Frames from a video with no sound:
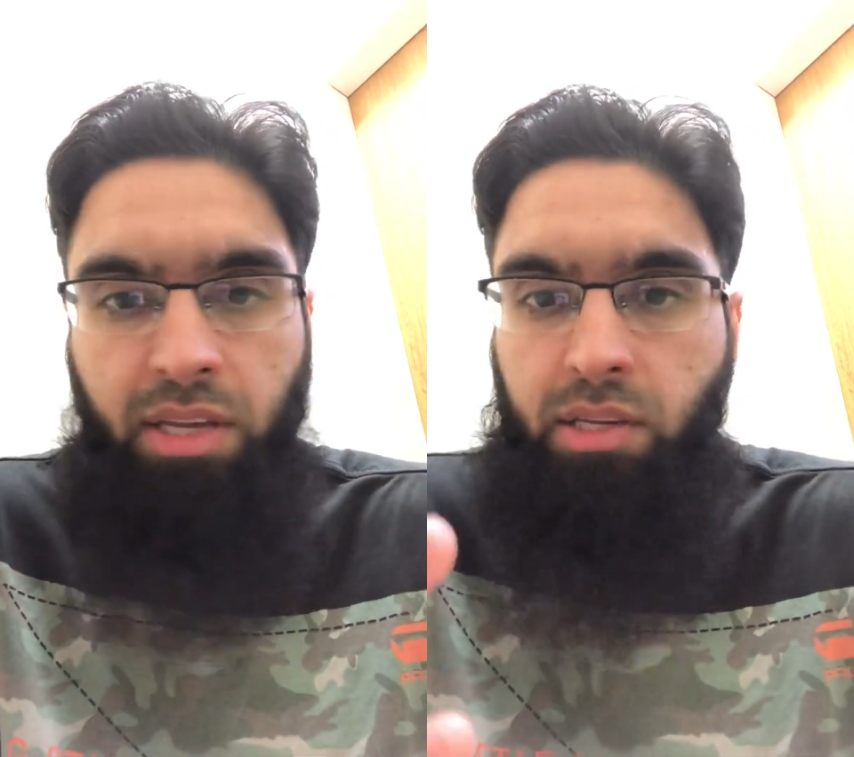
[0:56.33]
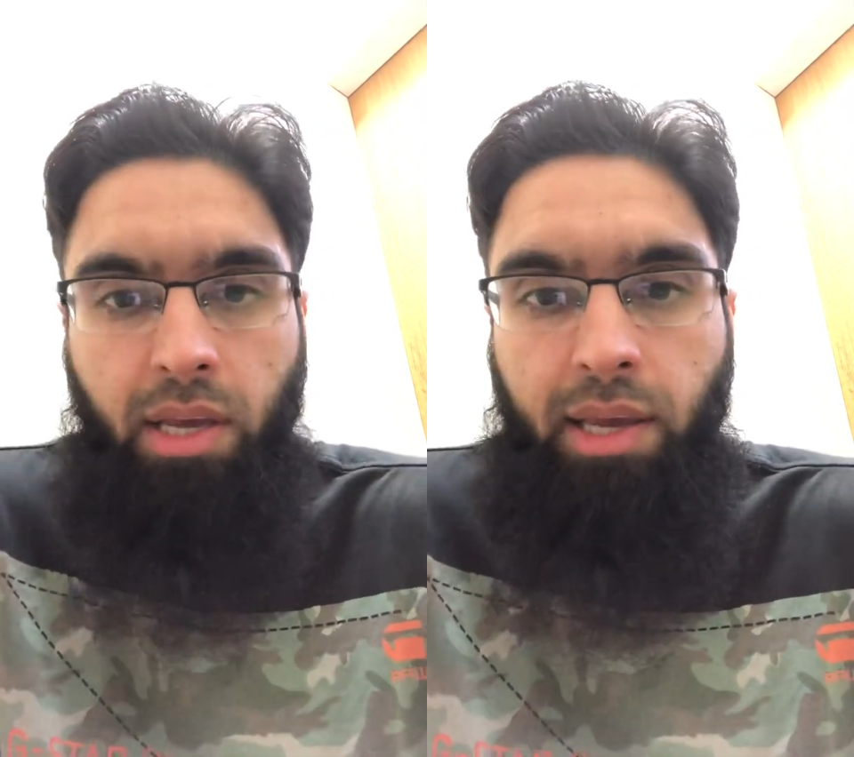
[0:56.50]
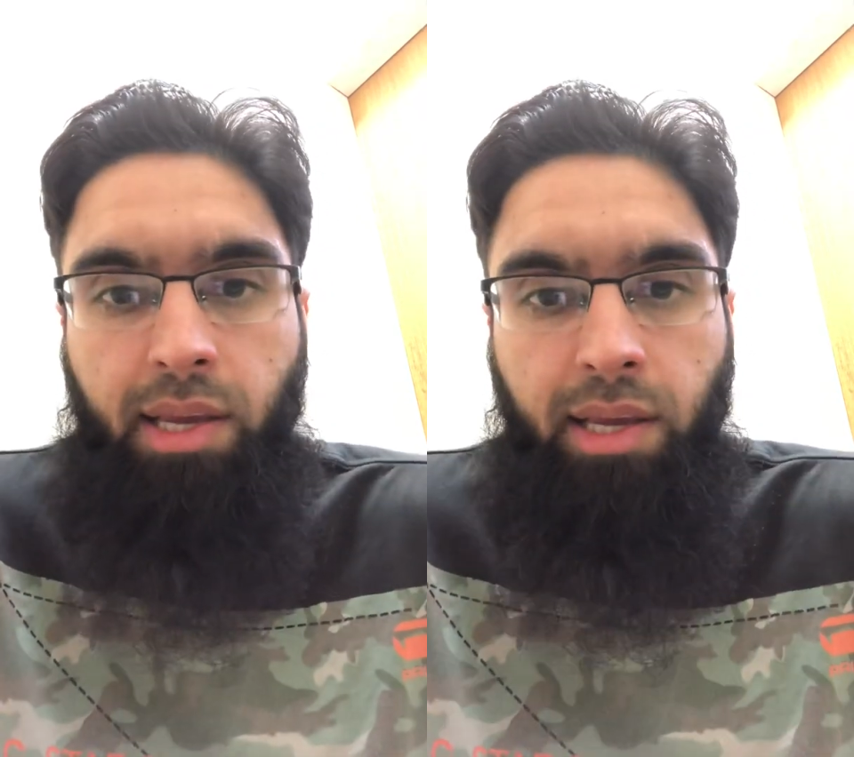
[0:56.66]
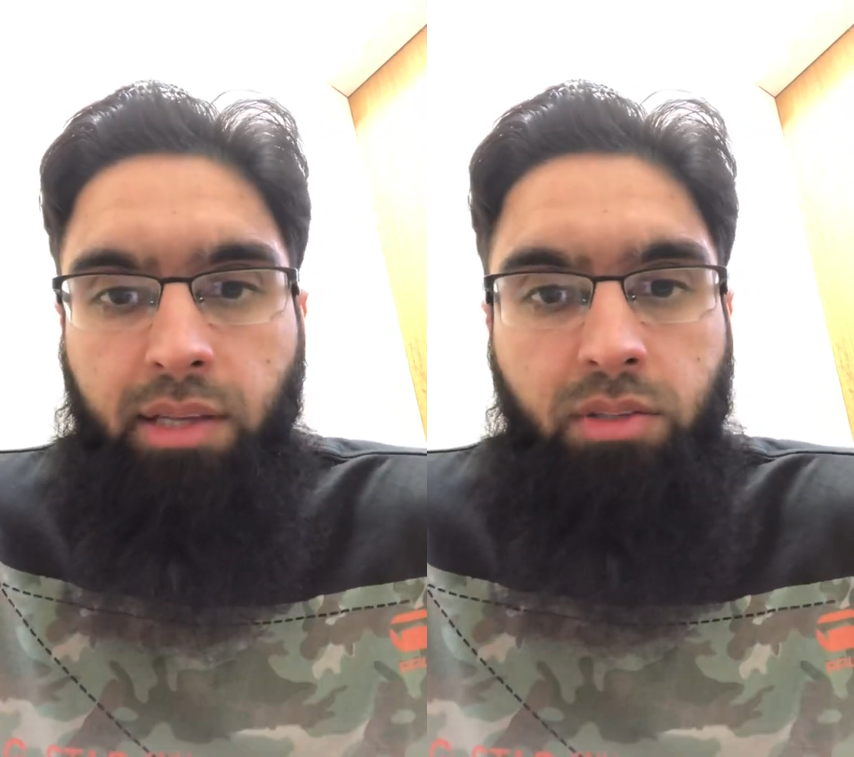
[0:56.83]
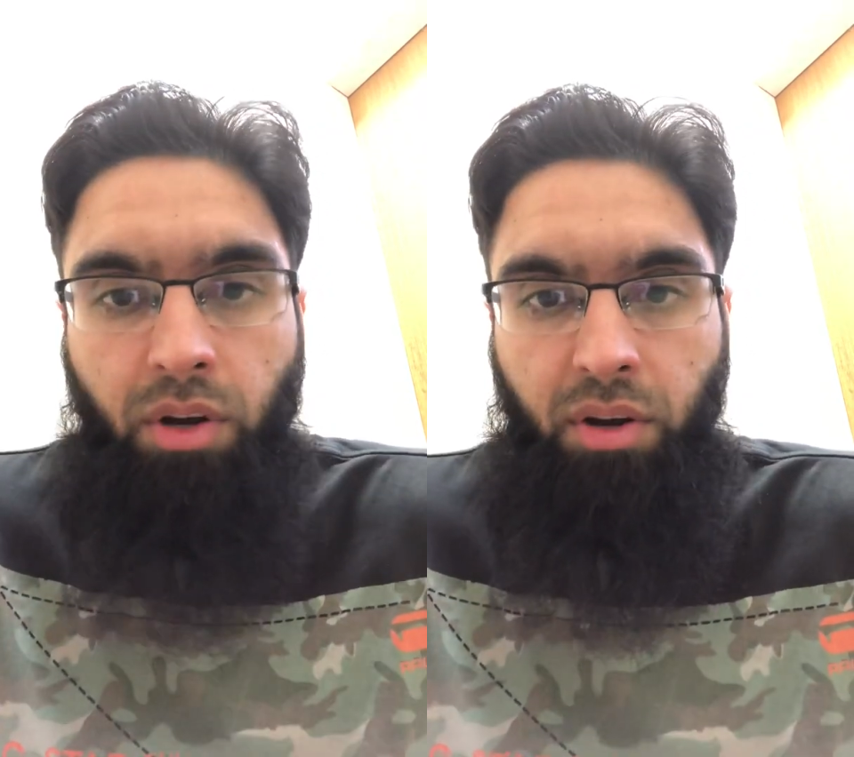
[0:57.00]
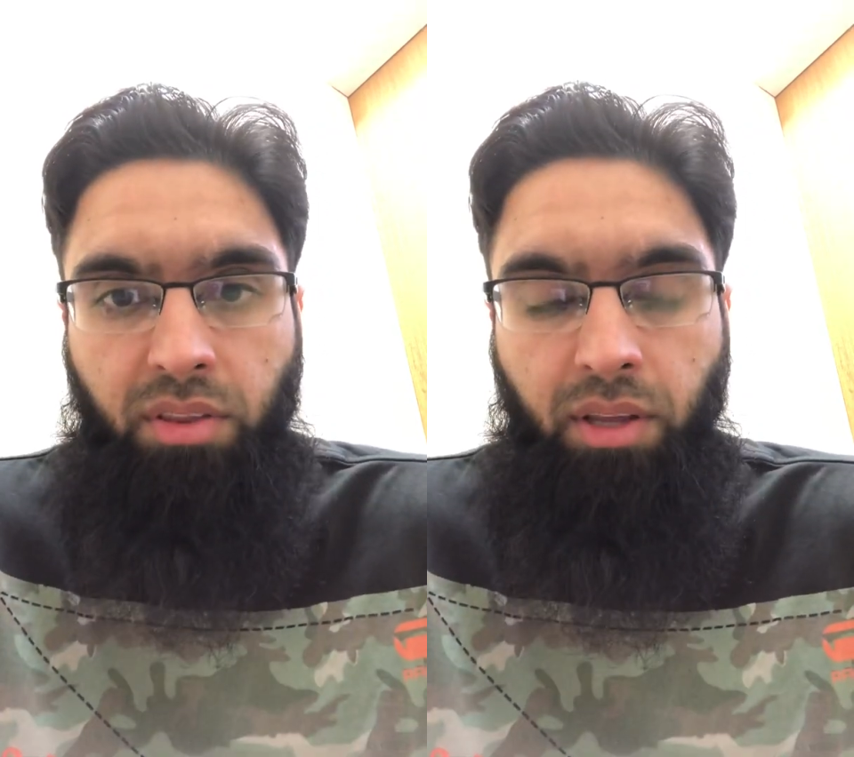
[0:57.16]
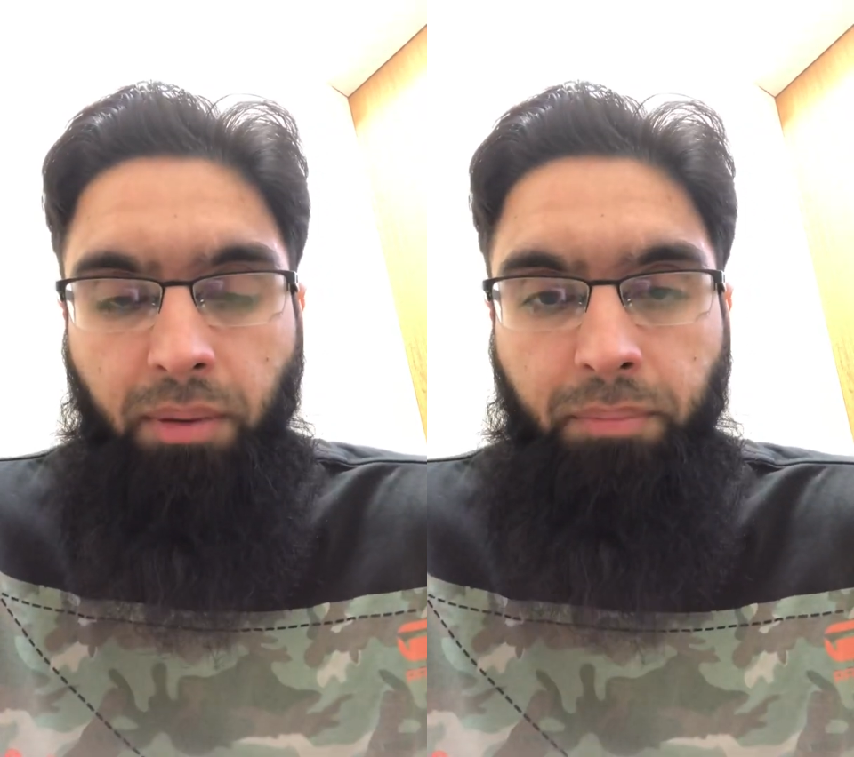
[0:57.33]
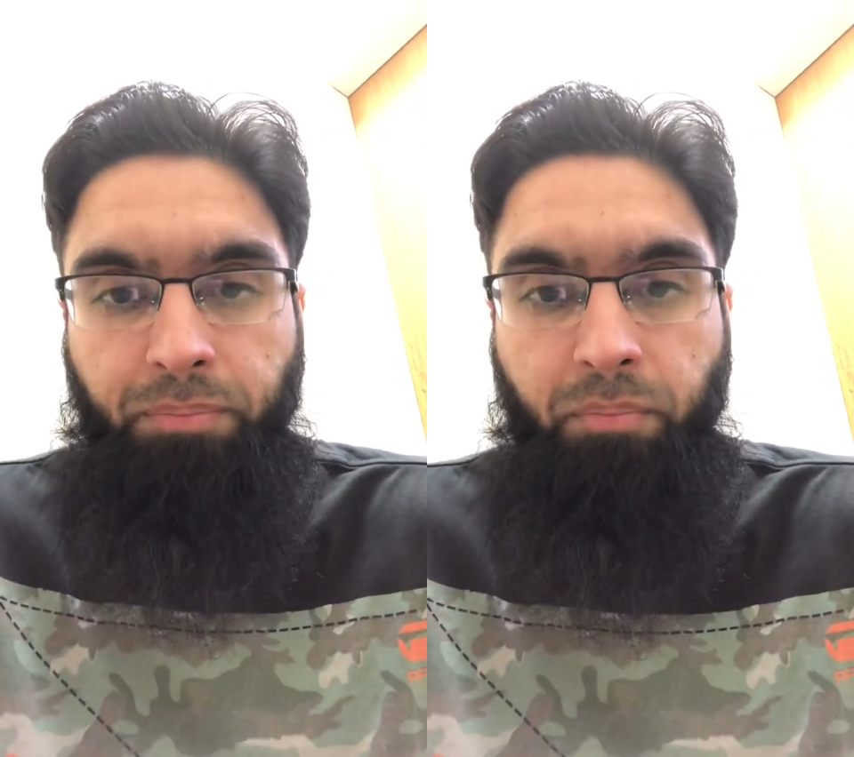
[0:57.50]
He's got nothing.